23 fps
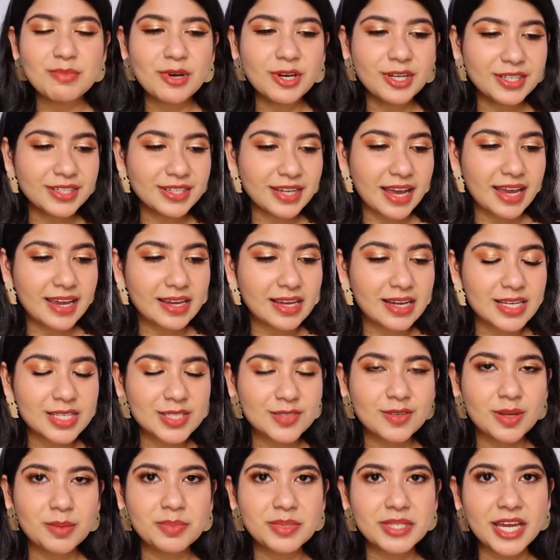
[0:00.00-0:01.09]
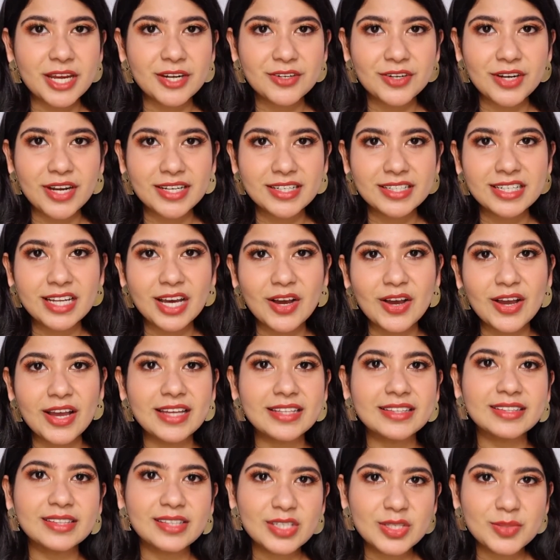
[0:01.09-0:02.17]
on Nykaa's website right now,
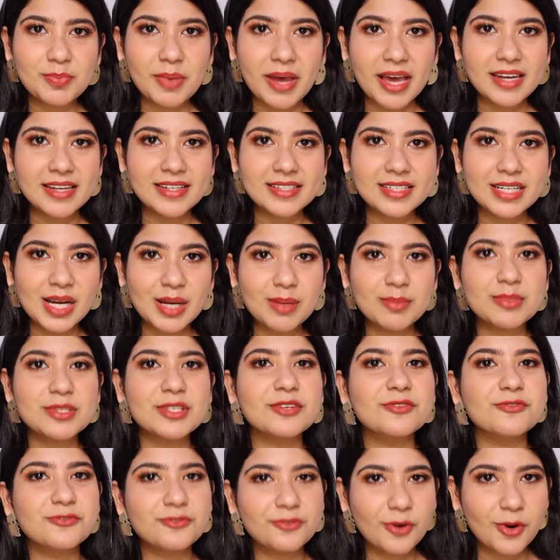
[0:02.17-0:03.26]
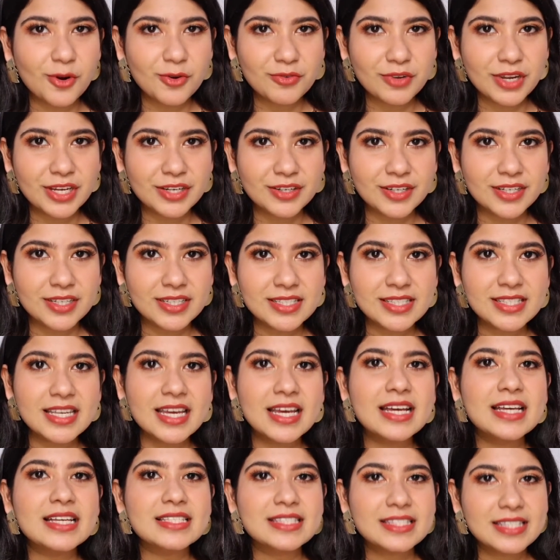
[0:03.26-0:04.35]
and this palette comes in 4 variants:
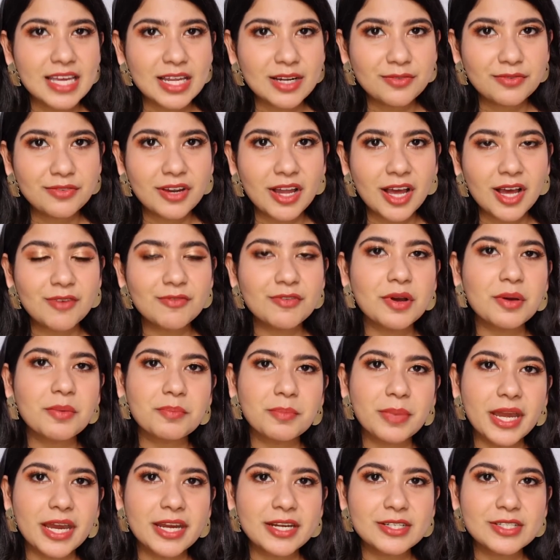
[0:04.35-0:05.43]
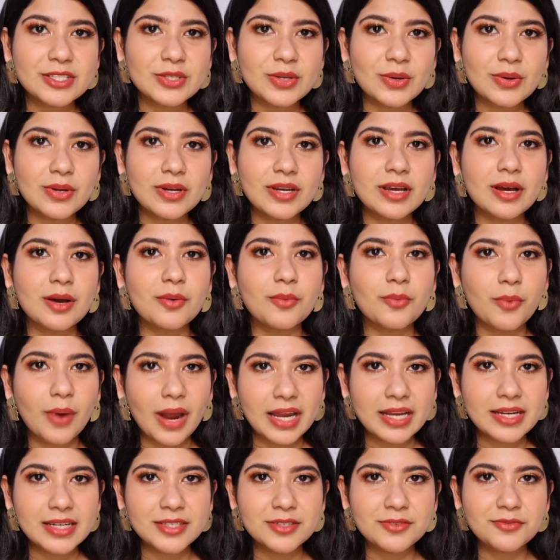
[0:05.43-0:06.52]
Self Love, Bare Soul,
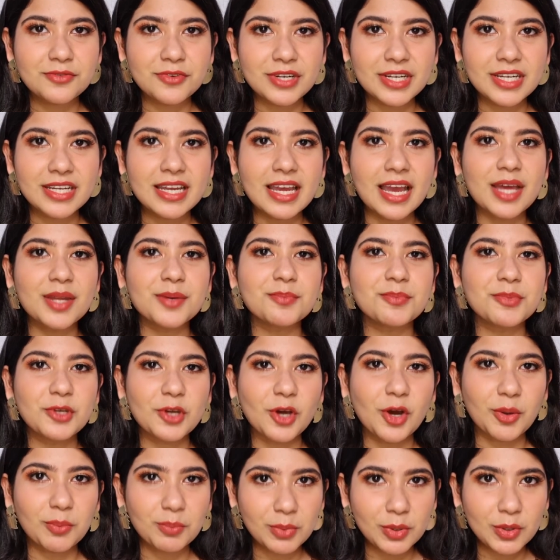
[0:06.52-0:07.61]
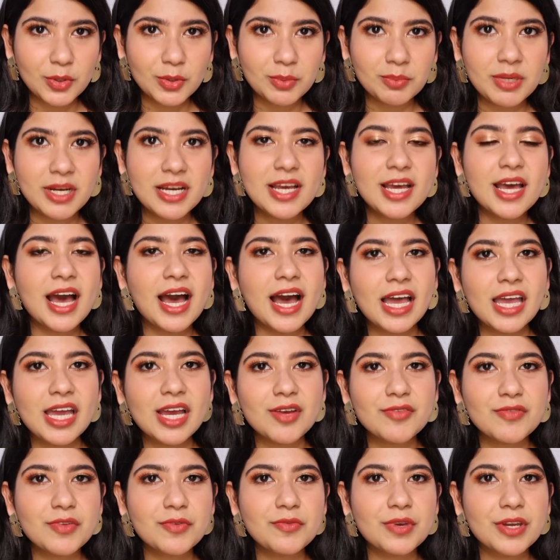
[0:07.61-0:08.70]
Wild and Free, and Pure Bloom. I
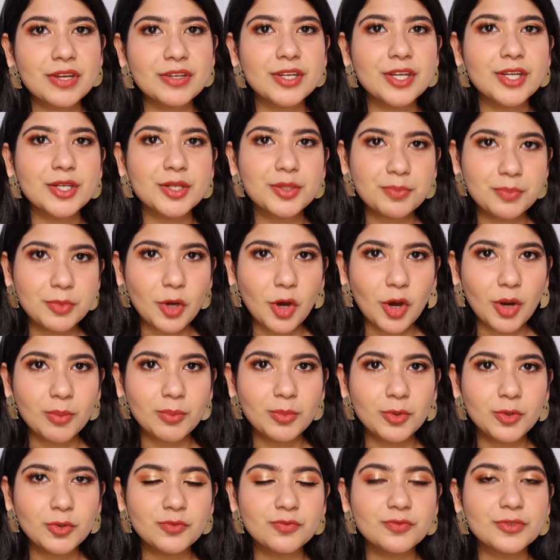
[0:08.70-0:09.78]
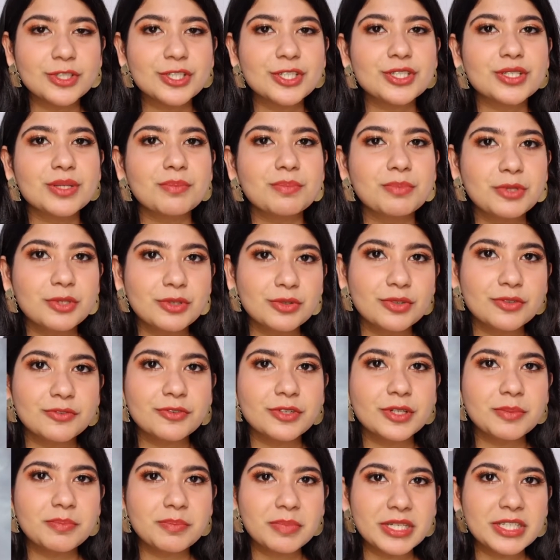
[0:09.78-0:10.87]
have the variant Pure Bloom, which is a beautiful
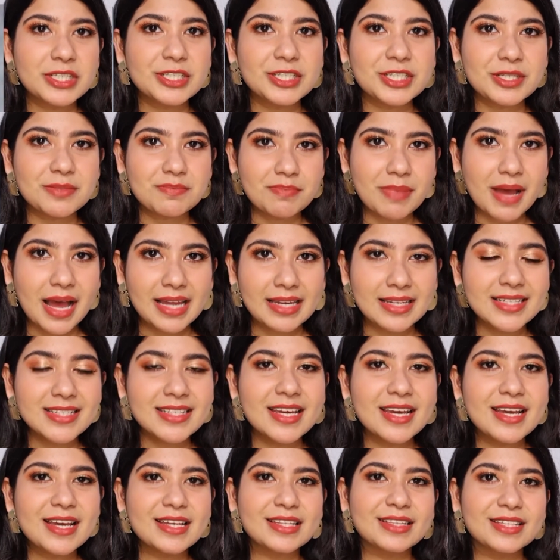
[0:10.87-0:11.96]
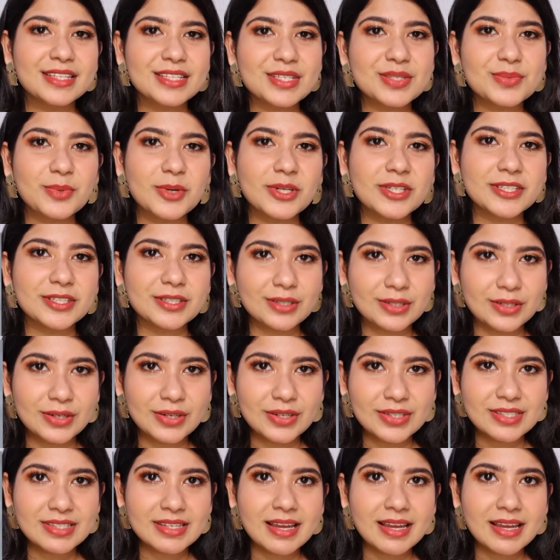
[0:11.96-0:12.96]
peachy palette. This is what it looks